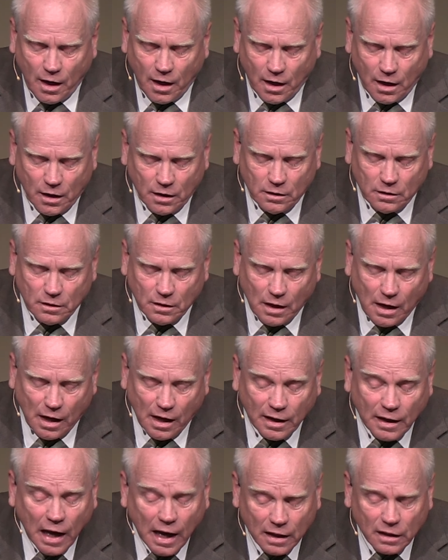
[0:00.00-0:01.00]
And
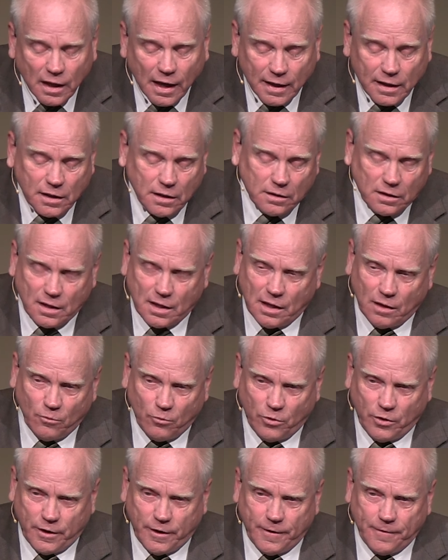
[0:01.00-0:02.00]
I, I like it
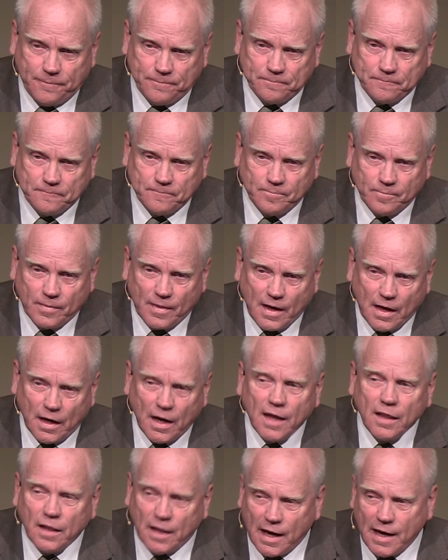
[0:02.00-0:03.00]
that way.
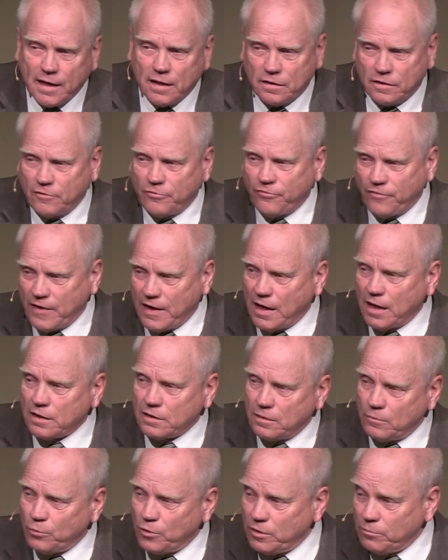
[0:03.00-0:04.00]
And I like the
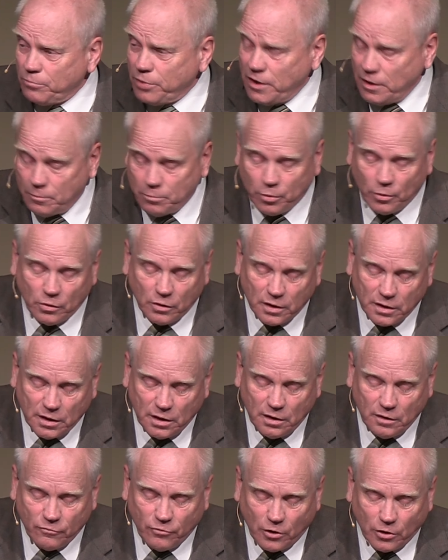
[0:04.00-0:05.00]
fact that when people
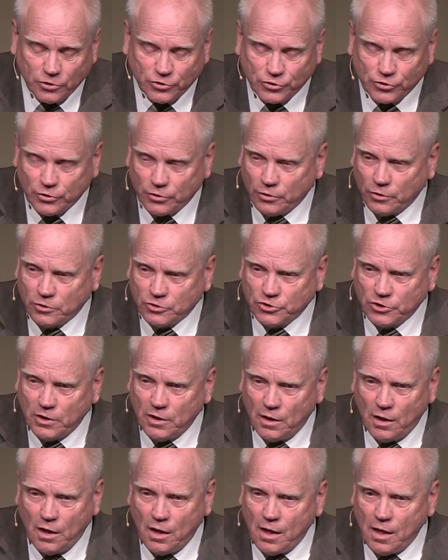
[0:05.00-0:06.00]
leave our church,
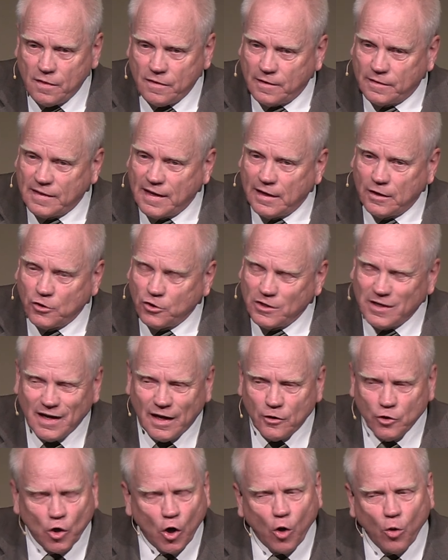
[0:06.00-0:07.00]
that they could,
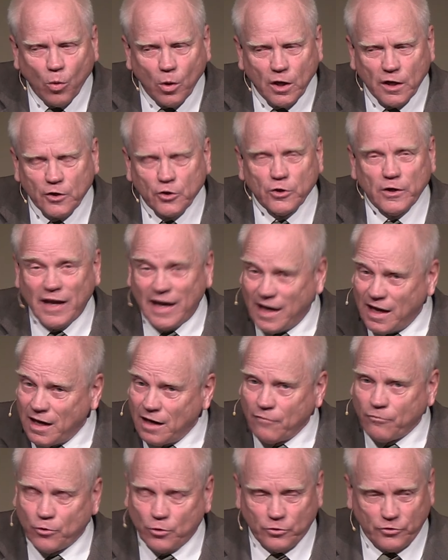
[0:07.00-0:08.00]
no one could
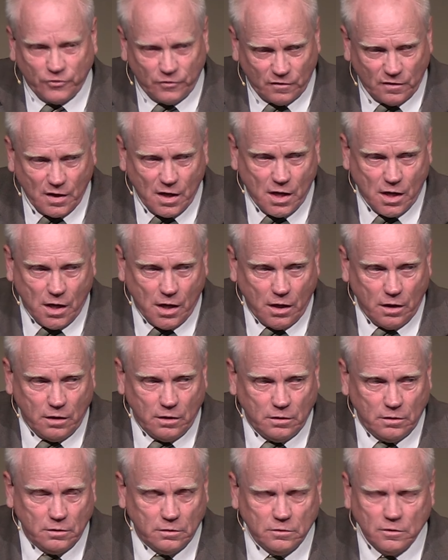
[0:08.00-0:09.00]
ever
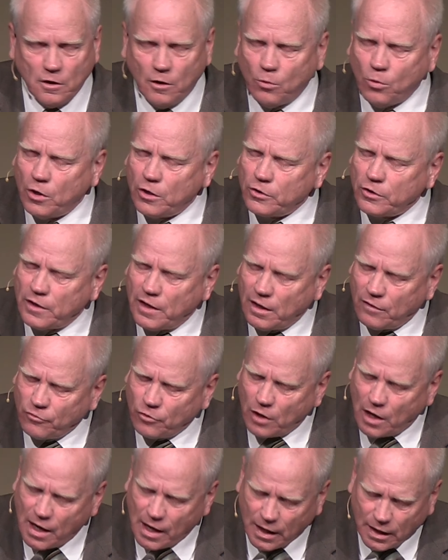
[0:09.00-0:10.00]
say, no one could
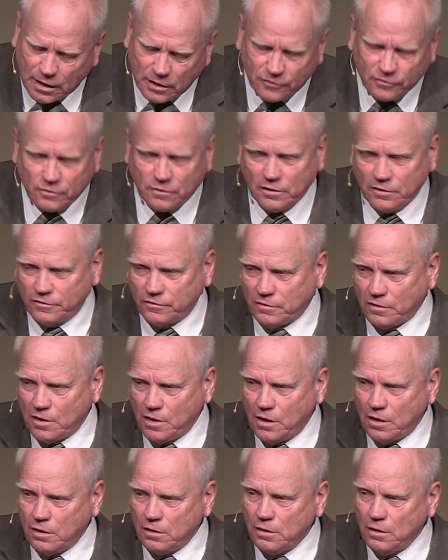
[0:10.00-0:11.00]
ever honestly
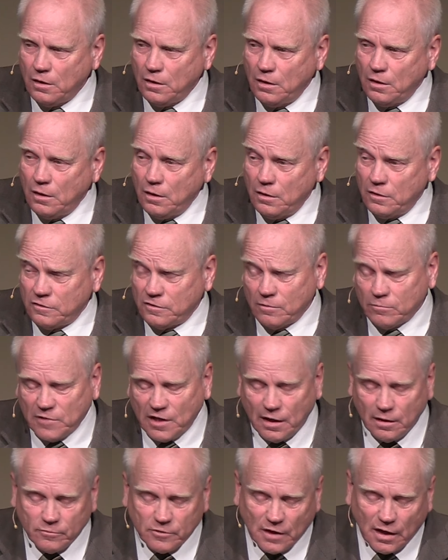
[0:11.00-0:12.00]
say
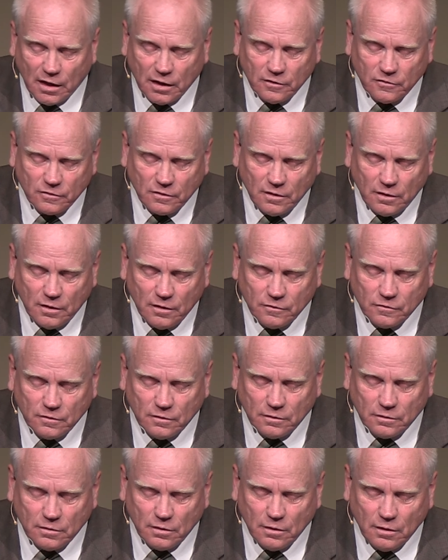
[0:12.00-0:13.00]
sometimes honesty
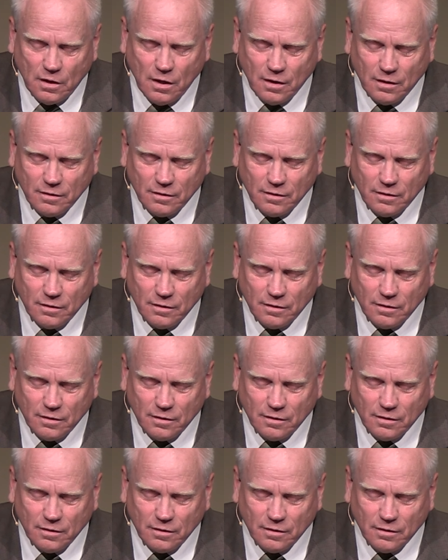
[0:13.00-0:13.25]
isn't,